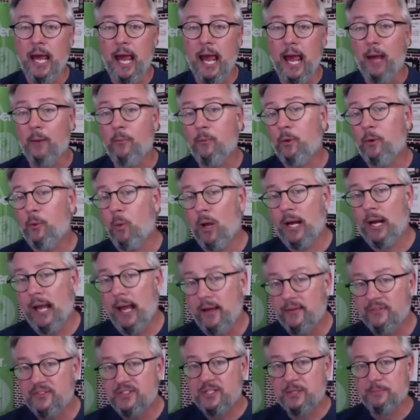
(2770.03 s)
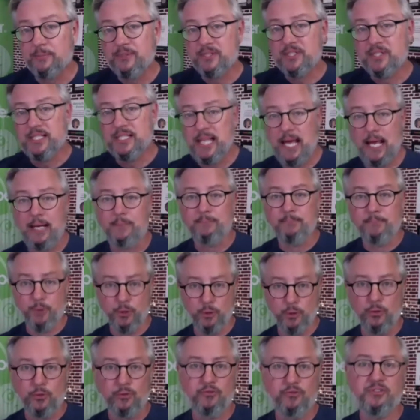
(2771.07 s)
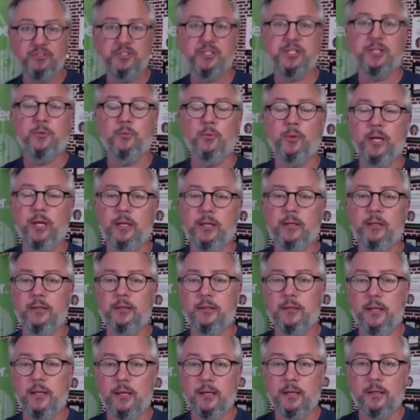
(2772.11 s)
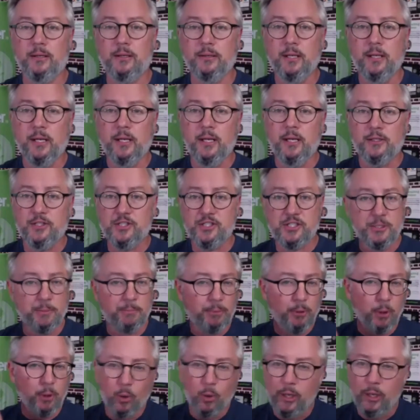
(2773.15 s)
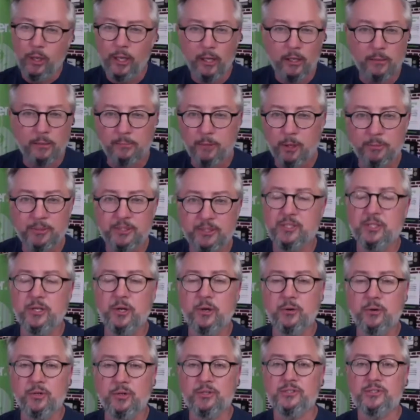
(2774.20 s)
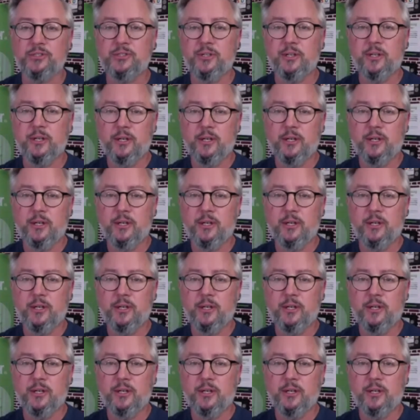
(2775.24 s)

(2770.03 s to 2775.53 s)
And we want to have some set moves that we can uh, just deploy on a moment's notice.